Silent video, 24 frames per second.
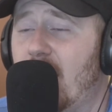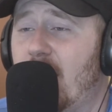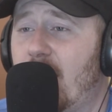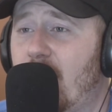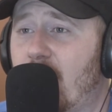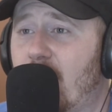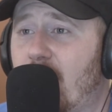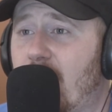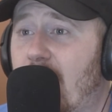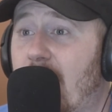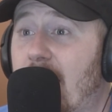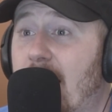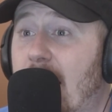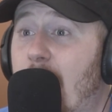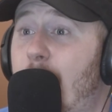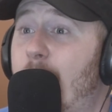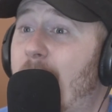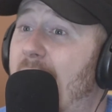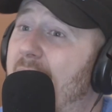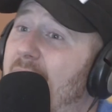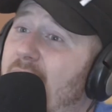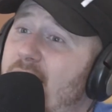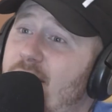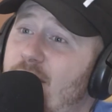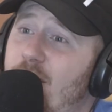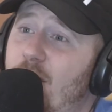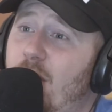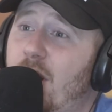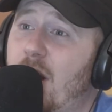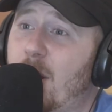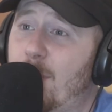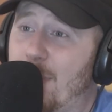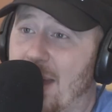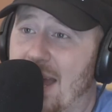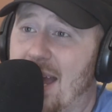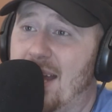you know like exactly. they passed, you know,
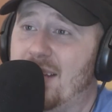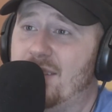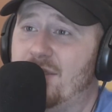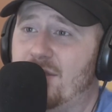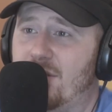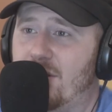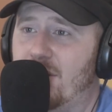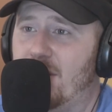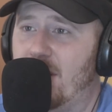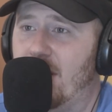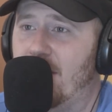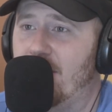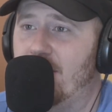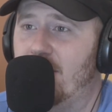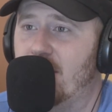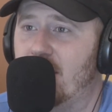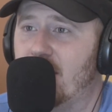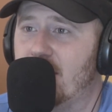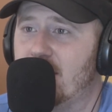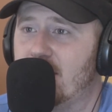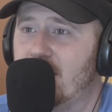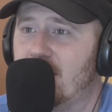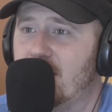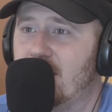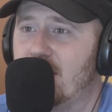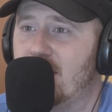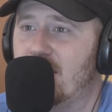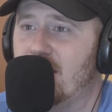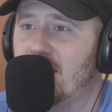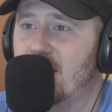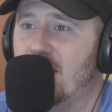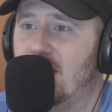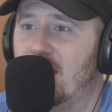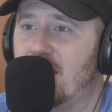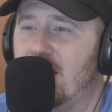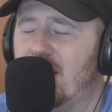they passed on Netflix.
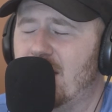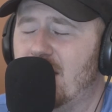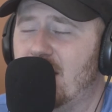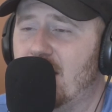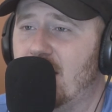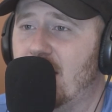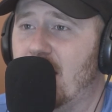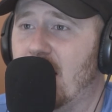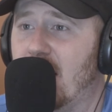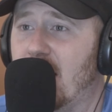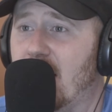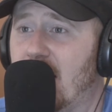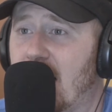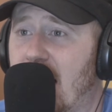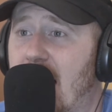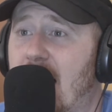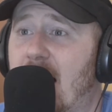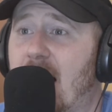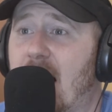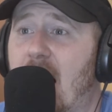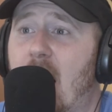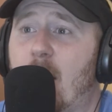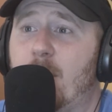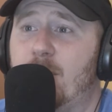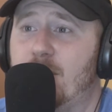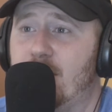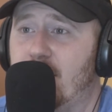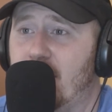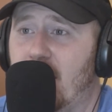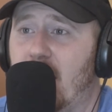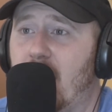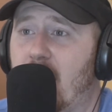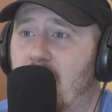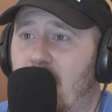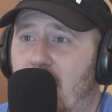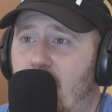Really? Like, they had an
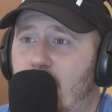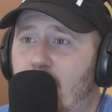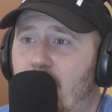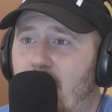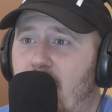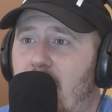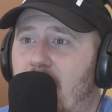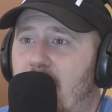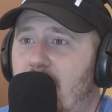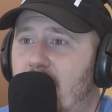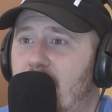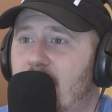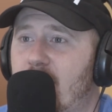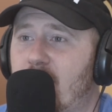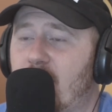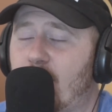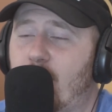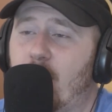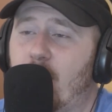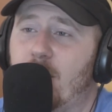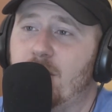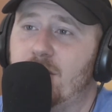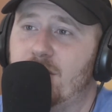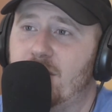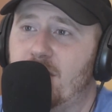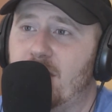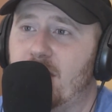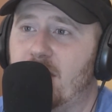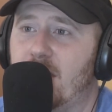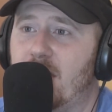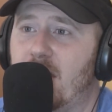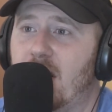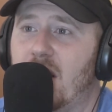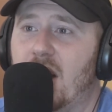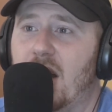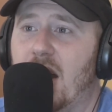option. Yeah. They were like supposed
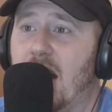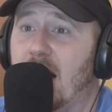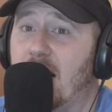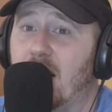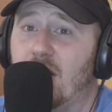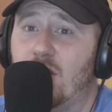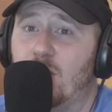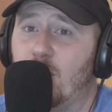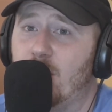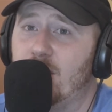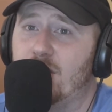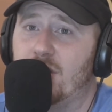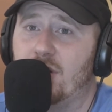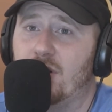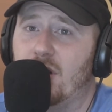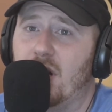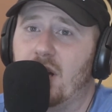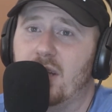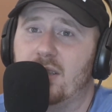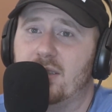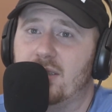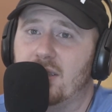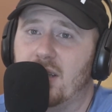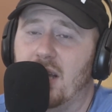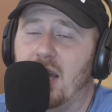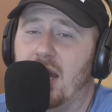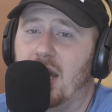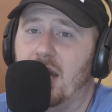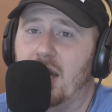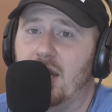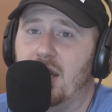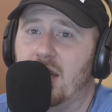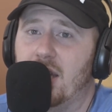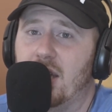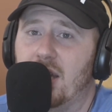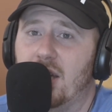to, and then Toys R Us,
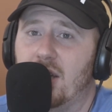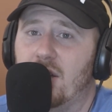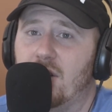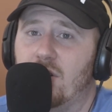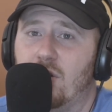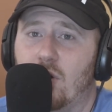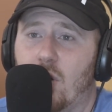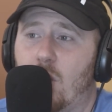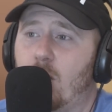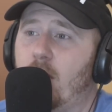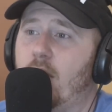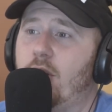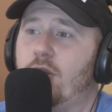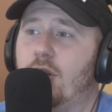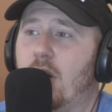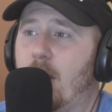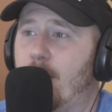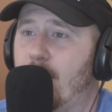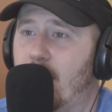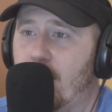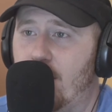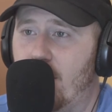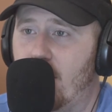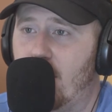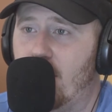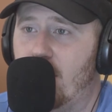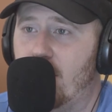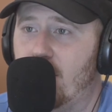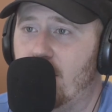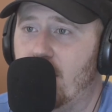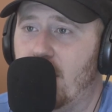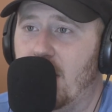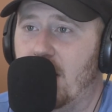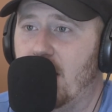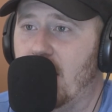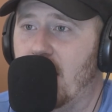like totally dropped the
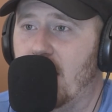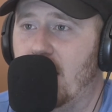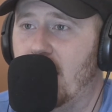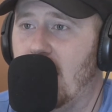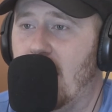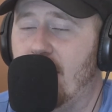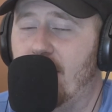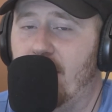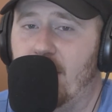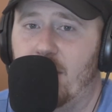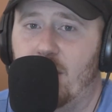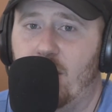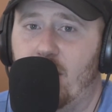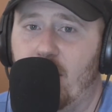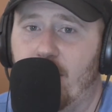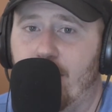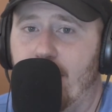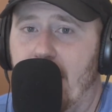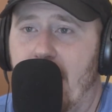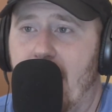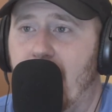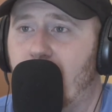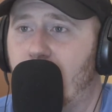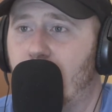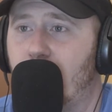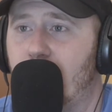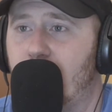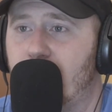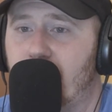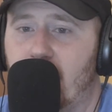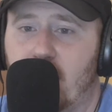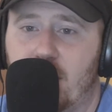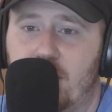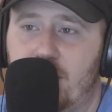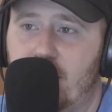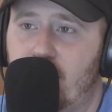ball, and like everything you can buy at Toys
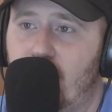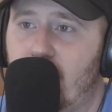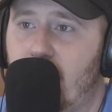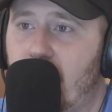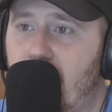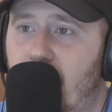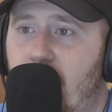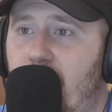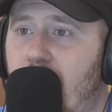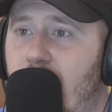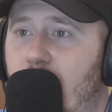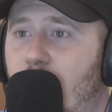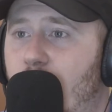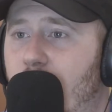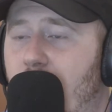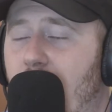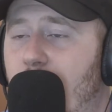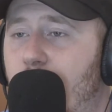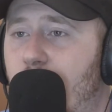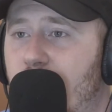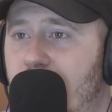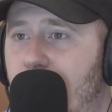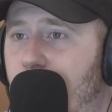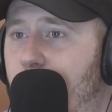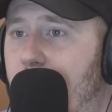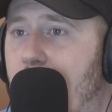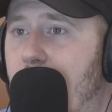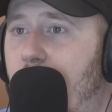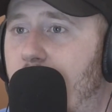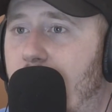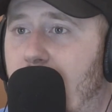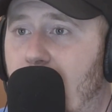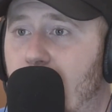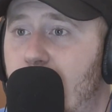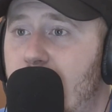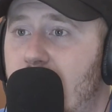R Us, you literally were able to buy
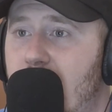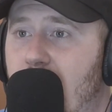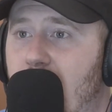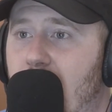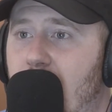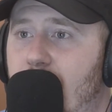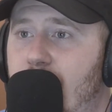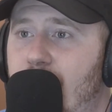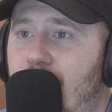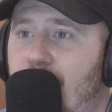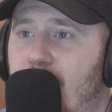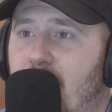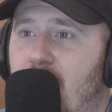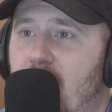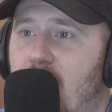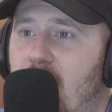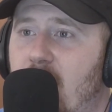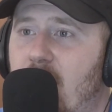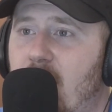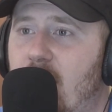on Amazon. Yeah.